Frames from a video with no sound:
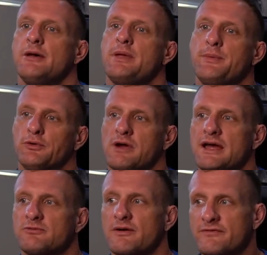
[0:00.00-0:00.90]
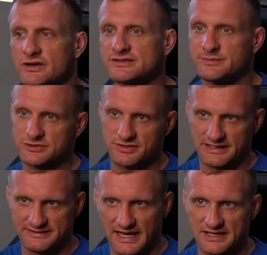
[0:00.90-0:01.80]
People read reversible
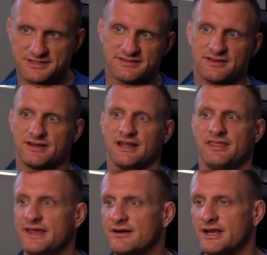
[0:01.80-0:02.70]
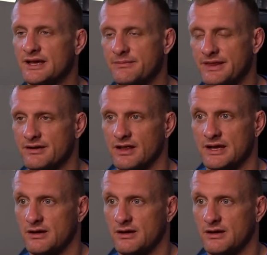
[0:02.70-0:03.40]
transactions on Ethereum, and they're like,